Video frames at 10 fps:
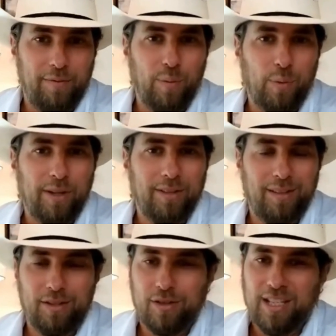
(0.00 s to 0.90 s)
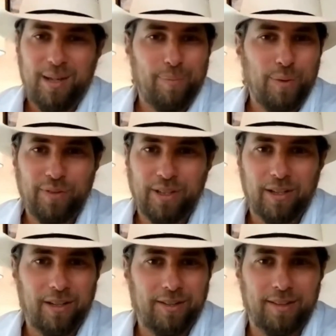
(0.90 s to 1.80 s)
The one is that you keep moving
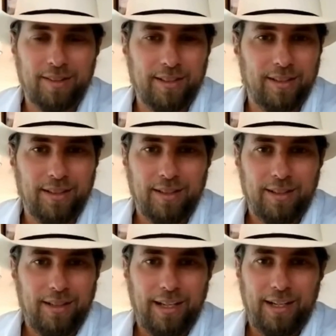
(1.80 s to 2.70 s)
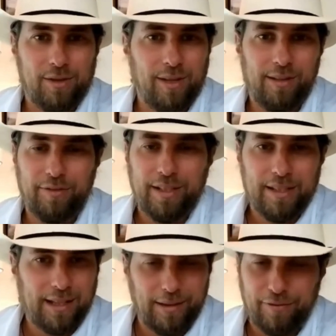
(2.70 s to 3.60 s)
constantly and trying to feed
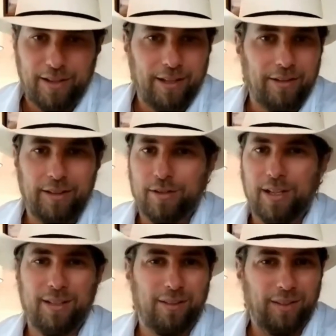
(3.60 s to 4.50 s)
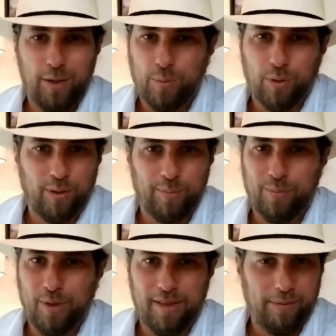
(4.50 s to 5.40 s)
that fire and trying to stay warm
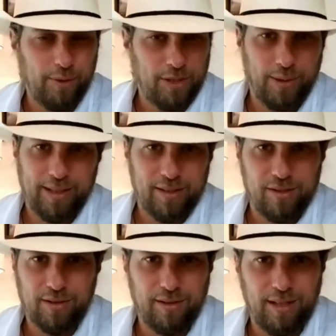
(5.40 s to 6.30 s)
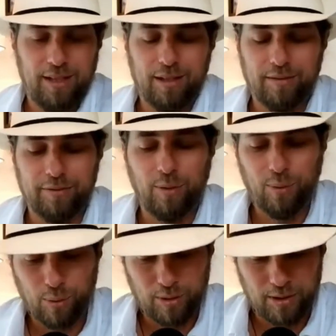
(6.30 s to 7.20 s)
with every trick that you could think of,
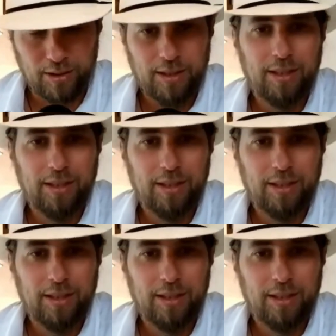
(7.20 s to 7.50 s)
or